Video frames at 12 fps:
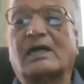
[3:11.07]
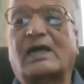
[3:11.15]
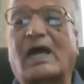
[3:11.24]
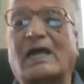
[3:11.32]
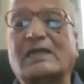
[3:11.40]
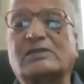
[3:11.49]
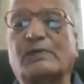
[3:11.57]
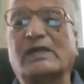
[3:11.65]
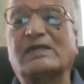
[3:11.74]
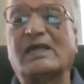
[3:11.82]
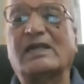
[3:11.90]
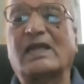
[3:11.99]

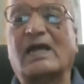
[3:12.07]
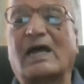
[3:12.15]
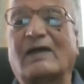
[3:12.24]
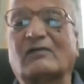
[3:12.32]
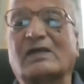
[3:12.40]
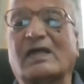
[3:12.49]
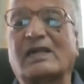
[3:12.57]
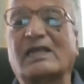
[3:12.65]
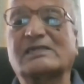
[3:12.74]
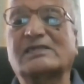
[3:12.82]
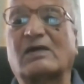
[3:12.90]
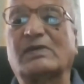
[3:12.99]
catchment
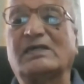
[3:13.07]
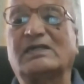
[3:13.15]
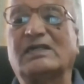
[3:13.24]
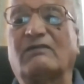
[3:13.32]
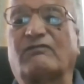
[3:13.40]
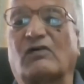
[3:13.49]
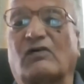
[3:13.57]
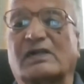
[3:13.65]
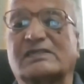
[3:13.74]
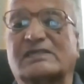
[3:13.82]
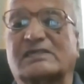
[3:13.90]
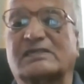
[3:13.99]
areas have been
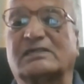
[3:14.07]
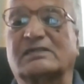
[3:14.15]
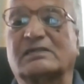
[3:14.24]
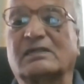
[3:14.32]
deforested.